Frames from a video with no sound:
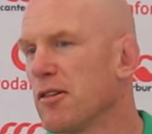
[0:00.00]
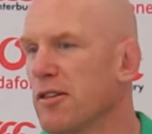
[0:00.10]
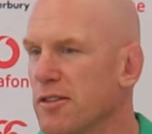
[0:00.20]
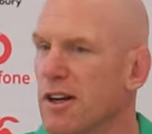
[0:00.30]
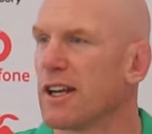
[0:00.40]

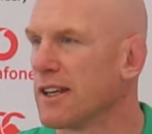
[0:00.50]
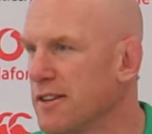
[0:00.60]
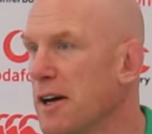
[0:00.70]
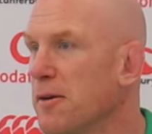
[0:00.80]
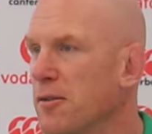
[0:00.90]
or dial
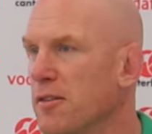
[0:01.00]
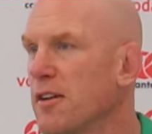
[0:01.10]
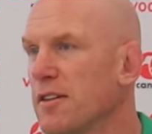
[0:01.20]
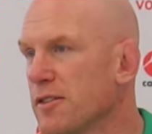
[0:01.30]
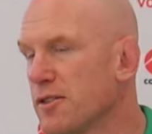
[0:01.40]
it
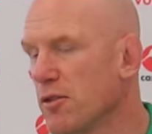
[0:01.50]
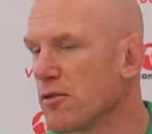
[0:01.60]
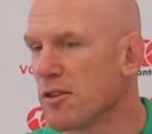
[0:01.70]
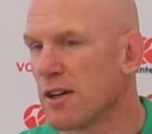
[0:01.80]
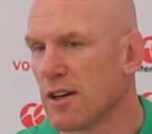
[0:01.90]
down.
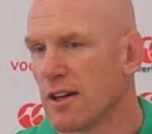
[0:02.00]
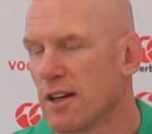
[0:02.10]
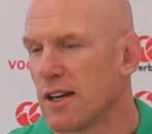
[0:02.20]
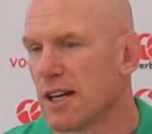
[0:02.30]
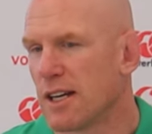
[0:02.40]
So
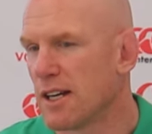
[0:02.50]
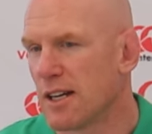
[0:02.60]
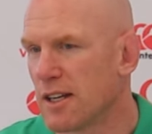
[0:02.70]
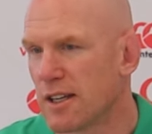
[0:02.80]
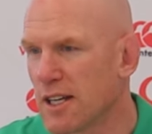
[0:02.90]

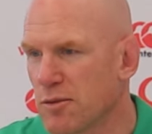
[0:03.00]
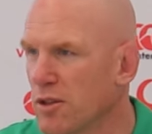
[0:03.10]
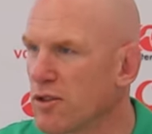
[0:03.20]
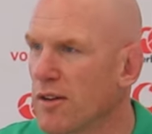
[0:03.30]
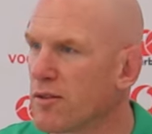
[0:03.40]
that's
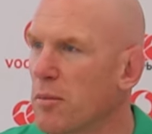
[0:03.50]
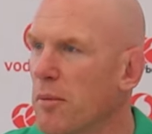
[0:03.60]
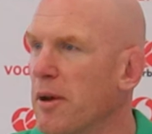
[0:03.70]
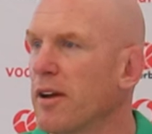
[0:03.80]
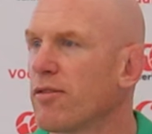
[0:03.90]
what you have to
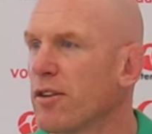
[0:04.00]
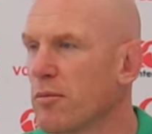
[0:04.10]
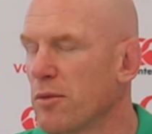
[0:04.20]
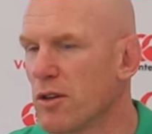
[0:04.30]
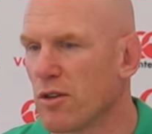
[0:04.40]
prepare for
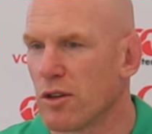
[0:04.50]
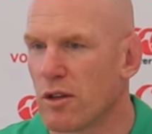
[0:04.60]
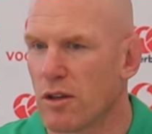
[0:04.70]
them. You know,